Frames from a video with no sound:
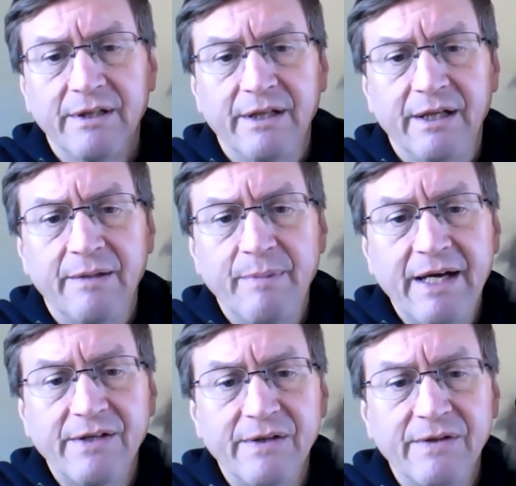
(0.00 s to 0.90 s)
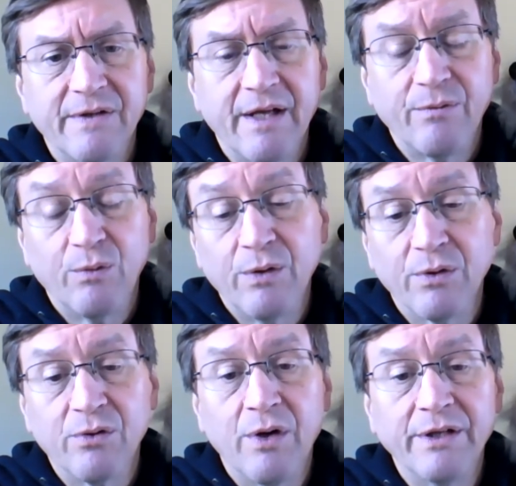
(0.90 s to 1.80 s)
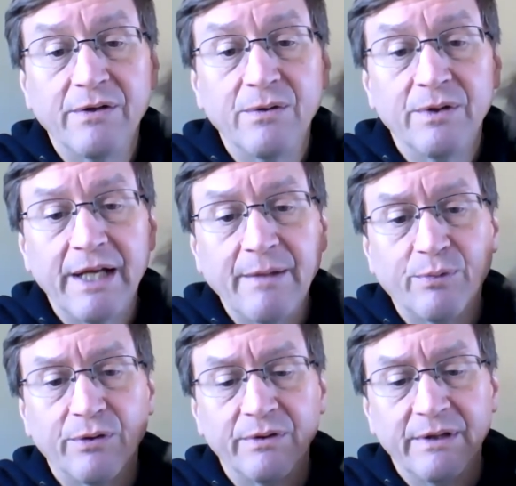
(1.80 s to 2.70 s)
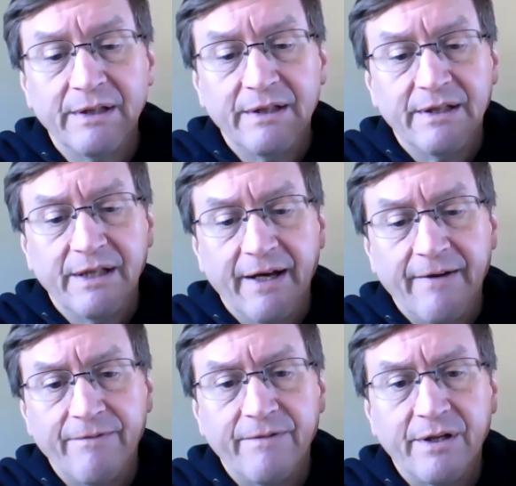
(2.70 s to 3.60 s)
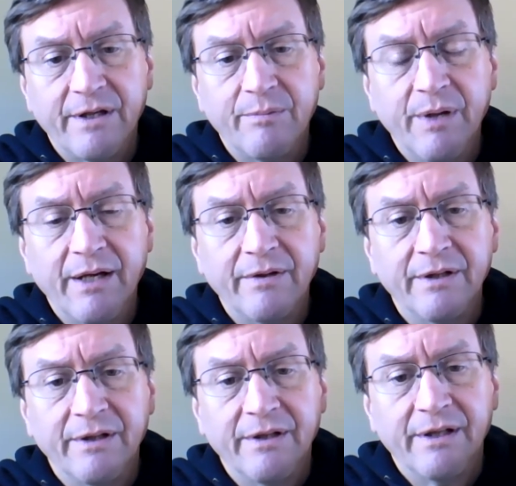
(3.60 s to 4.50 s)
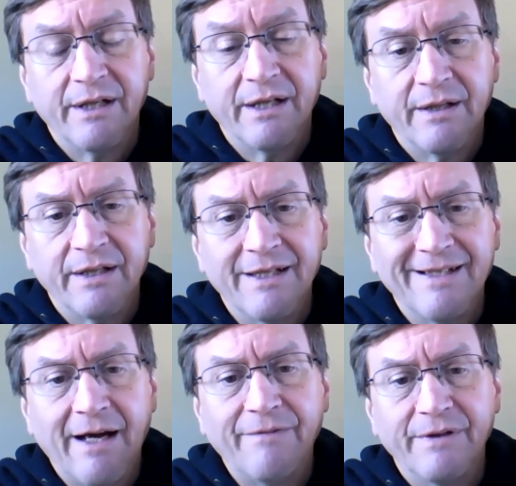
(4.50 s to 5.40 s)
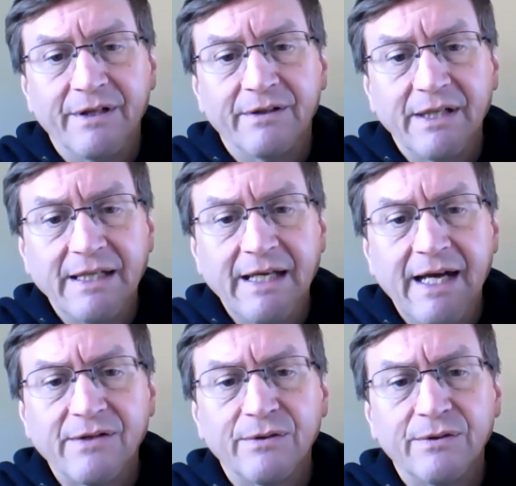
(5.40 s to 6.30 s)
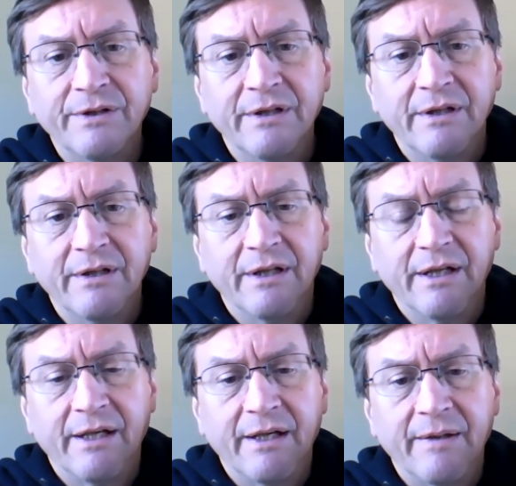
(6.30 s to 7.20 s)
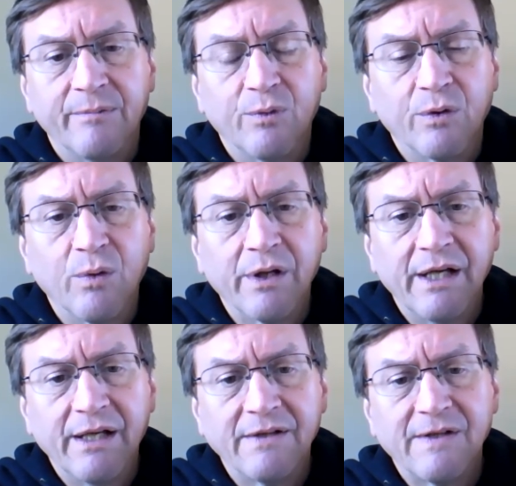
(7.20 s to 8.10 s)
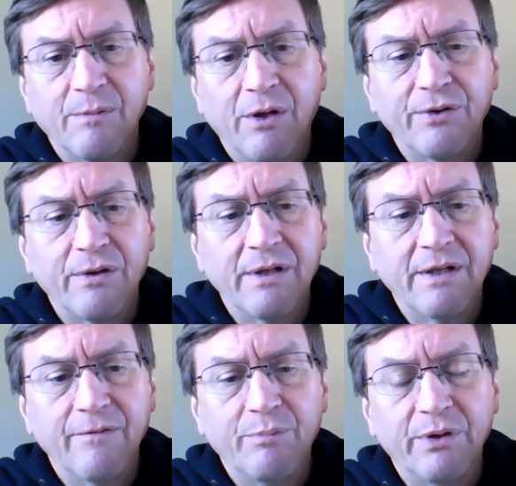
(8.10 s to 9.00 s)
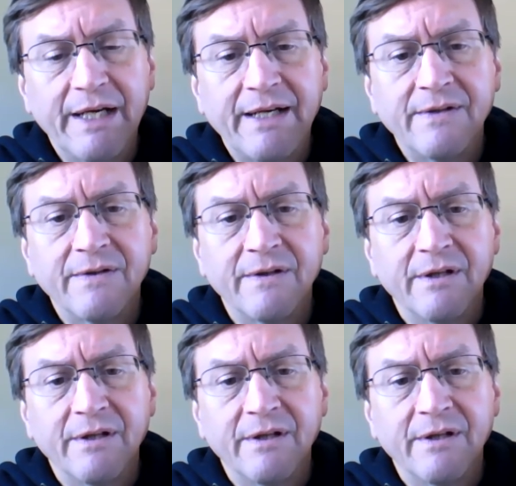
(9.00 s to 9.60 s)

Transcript: masses that we were going to do in April have been indefinitely canceled. We're working on some alternative plans.